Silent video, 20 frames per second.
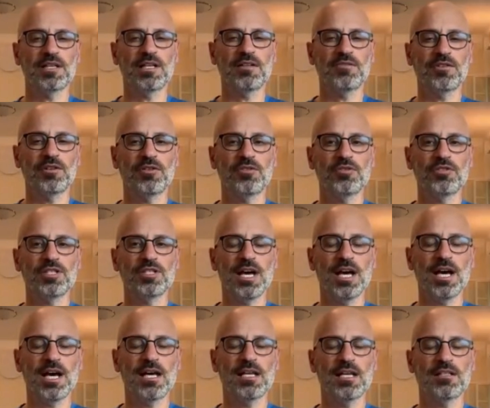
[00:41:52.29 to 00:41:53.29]
If you lose
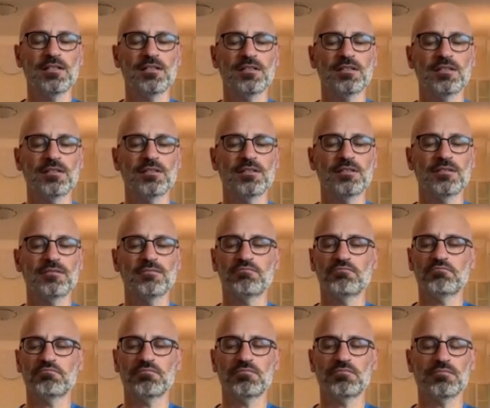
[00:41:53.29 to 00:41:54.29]
that,
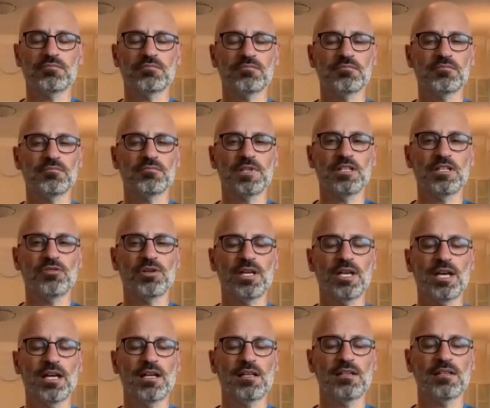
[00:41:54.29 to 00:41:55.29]
and you
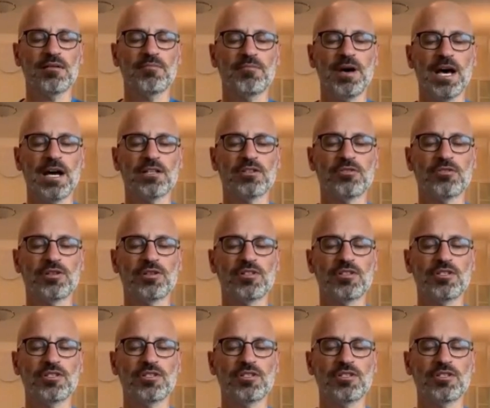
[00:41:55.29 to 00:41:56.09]
cannot come back to it,